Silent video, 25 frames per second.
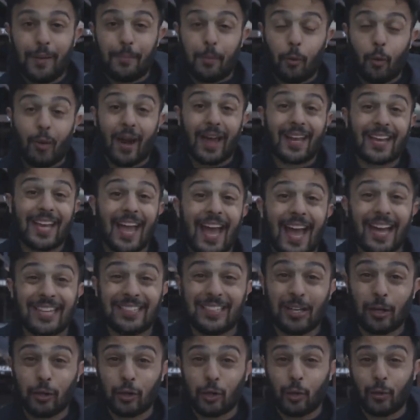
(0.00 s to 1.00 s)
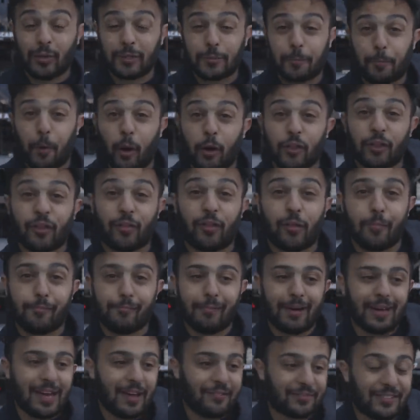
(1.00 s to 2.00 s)
but what I can tell you is both of them
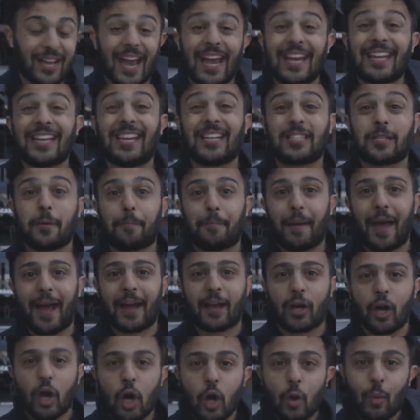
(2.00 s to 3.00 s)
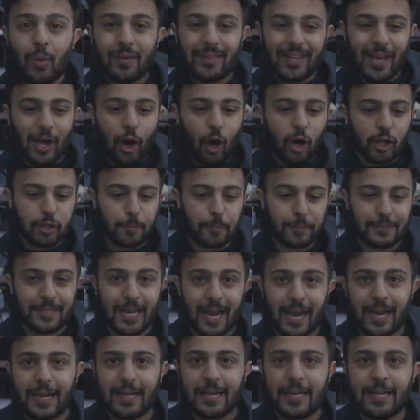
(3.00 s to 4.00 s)
really have taken us aback with their
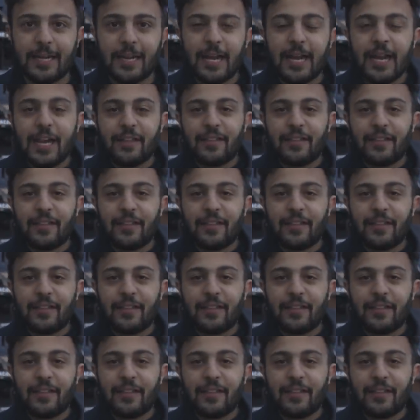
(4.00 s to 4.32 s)
hospitality,